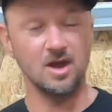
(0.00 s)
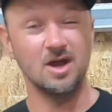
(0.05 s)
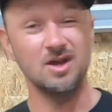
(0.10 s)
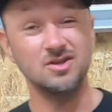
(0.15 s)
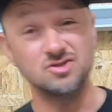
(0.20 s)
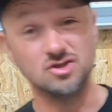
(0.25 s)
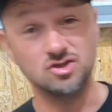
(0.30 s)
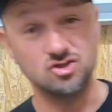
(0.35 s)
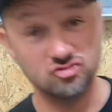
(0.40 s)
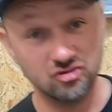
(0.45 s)

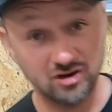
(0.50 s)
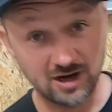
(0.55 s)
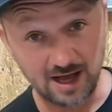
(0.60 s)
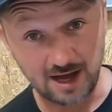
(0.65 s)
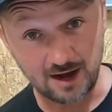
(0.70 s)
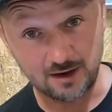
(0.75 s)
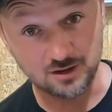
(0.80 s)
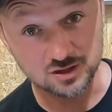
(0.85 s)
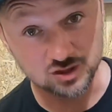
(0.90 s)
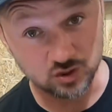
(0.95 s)
And to drill
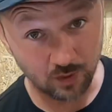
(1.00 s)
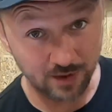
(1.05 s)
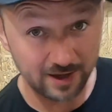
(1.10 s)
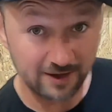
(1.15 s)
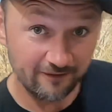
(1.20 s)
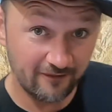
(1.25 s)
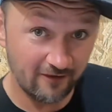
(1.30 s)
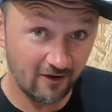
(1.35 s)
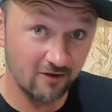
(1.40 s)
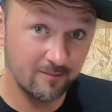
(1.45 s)
out a
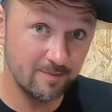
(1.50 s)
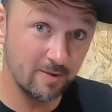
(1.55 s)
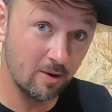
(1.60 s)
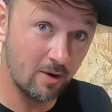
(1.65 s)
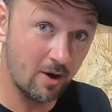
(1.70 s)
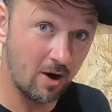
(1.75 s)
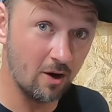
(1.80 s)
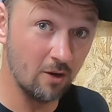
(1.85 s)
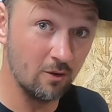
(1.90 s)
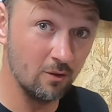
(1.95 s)
25mm
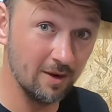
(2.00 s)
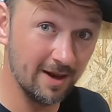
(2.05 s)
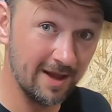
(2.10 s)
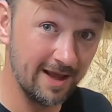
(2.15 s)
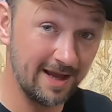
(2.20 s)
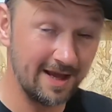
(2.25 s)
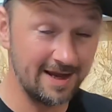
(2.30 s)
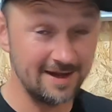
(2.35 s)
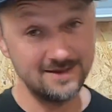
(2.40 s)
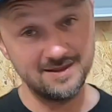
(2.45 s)
hole
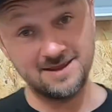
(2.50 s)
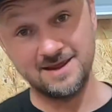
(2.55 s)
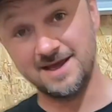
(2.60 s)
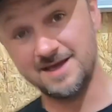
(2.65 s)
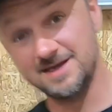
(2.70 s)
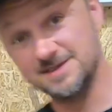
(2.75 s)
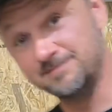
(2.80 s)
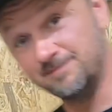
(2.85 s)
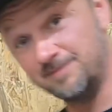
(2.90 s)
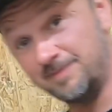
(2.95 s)
in
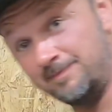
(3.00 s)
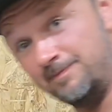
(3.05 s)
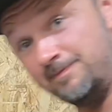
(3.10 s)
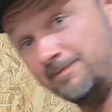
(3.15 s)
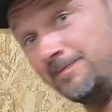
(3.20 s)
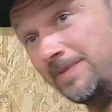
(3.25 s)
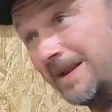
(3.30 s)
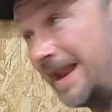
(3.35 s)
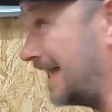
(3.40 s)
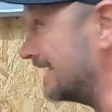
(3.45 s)
this
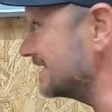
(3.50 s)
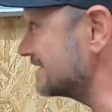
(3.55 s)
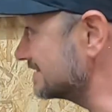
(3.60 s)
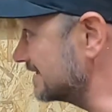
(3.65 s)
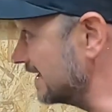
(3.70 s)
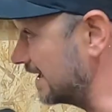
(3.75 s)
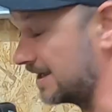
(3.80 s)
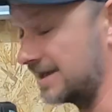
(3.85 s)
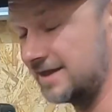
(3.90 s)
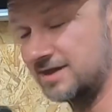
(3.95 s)

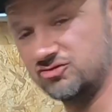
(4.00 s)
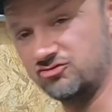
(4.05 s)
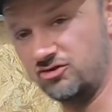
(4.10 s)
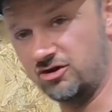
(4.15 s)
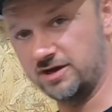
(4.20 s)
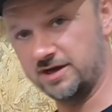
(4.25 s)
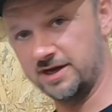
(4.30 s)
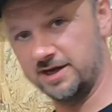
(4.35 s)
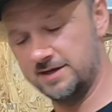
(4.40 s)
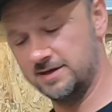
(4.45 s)
plastic
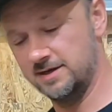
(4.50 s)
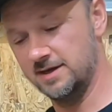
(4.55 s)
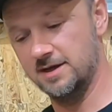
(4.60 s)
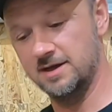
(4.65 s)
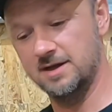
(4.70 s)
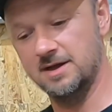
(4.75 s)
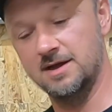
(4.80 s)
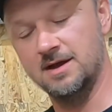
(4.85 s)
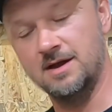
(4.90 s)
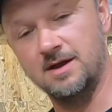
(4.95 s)
trunking,
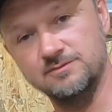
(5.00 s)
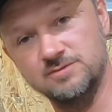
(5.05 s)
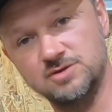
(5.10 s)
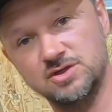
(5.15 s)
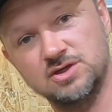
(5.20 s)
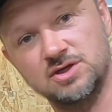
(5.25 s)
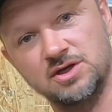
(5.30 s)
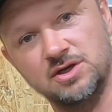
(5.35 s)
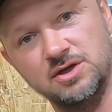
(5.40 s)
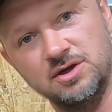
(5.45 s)
I'm
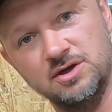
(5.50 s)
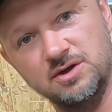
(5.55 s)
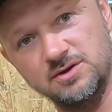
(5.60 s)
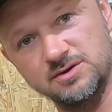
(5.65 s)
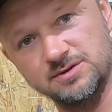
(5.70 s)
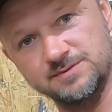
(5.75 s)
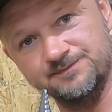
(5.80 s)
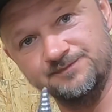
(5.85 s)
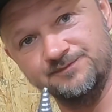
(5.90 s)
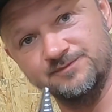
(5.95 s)
just going to
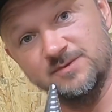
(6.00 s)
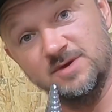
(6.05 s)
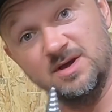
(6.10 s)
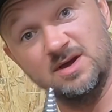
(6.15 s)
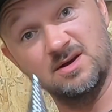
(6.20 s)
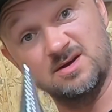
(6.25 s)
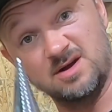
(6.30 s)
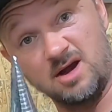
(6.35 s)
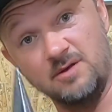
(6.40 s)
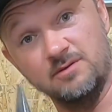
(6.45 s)
use
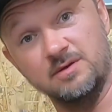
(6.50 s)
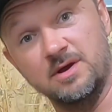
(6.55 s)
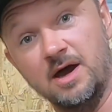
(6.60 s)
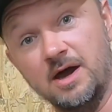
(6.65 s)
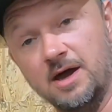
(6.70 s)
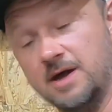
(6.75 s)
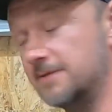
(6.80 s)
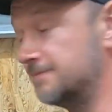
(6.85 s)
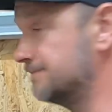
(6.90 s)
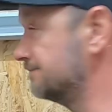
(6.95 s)
cone
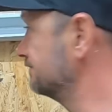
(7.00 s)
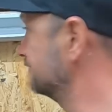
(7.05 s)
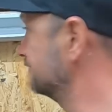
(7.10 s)
cutter.